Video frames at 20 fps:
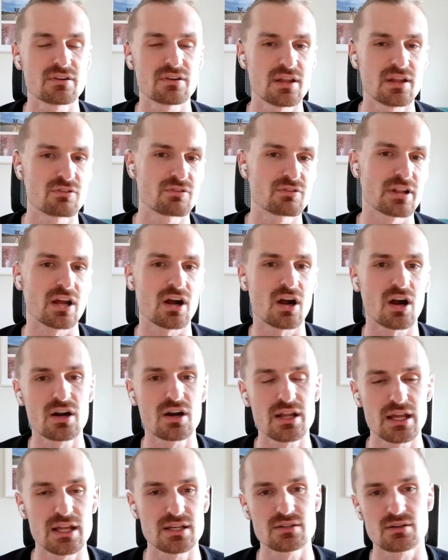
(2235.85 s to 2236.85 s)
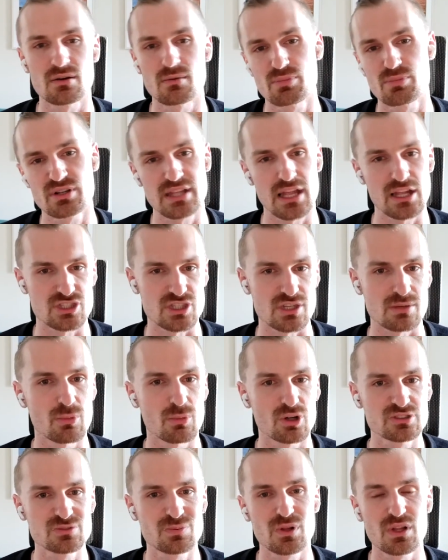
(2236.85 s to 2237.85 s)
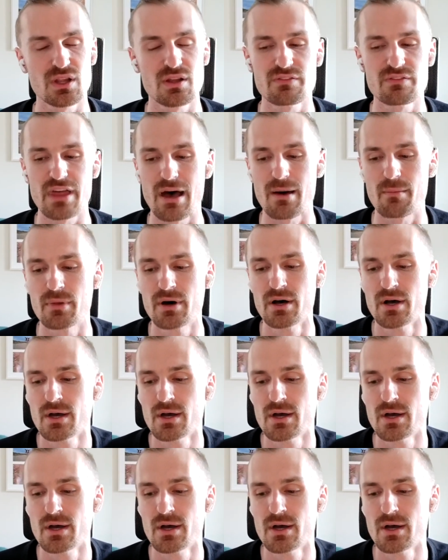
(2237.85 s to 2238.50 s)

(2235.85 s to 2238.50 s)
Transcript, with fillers: and really hardened, uh, potentially multiple of them,